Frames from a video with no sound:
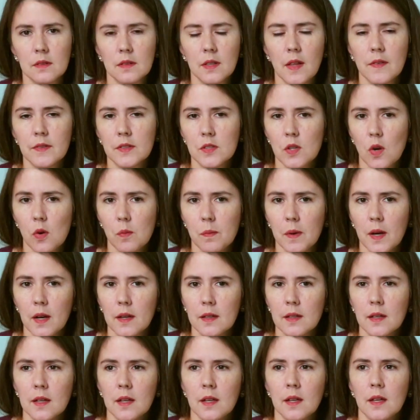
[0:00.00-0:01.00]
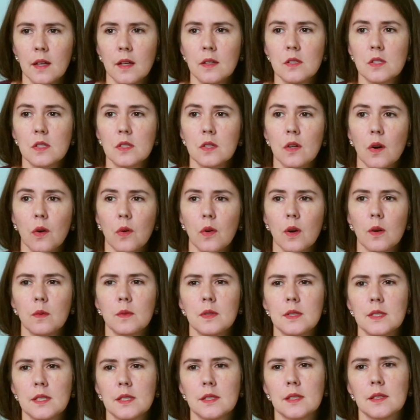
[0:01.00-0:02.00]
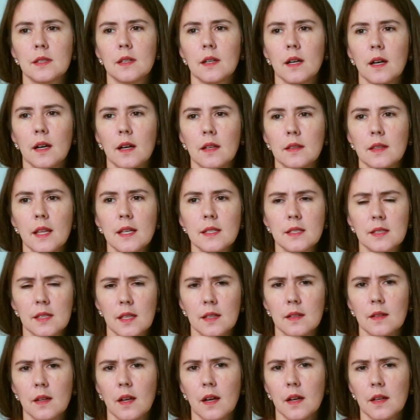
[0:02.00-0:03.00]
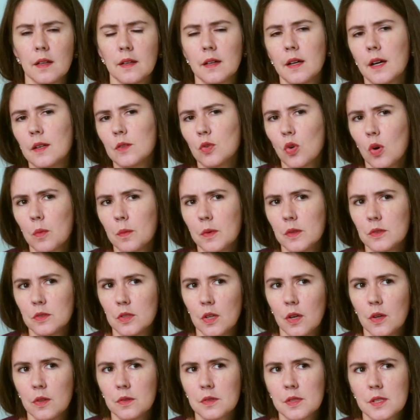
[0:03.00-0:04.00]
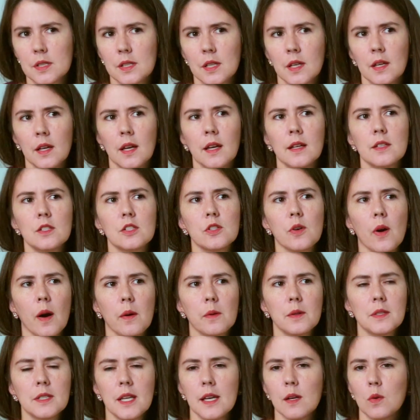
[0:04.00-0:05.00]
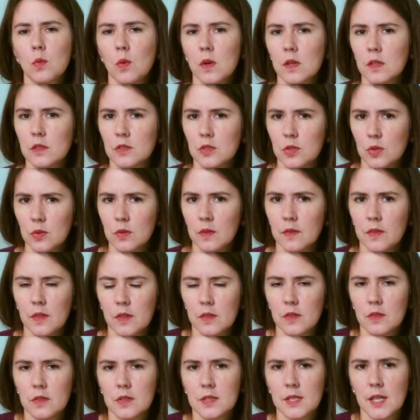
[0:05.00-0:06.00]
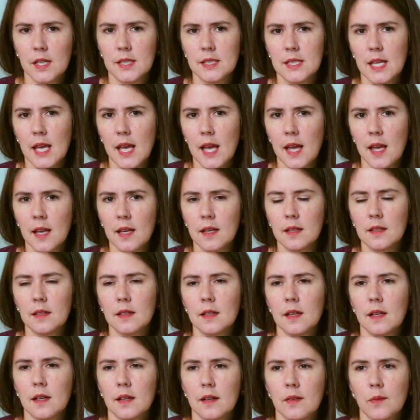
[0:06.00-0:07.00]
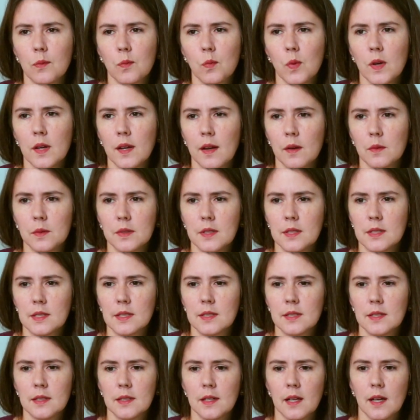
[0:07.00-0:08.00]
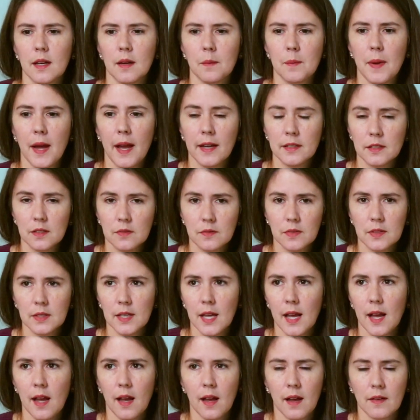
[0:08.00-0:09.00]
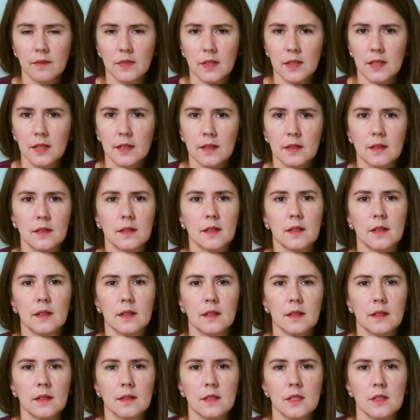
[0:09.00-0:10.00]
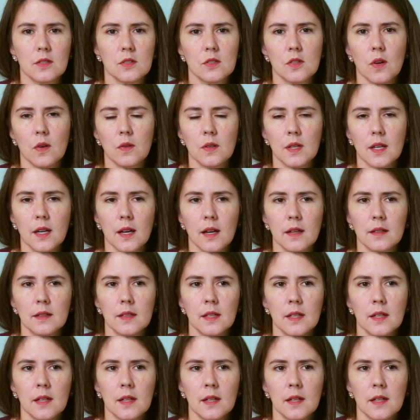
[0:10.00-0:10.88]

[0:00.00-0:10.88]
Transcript: levodopa, so it was less than a normal dose. So I would take 1 or 2 of those a day when I was actively having dystonia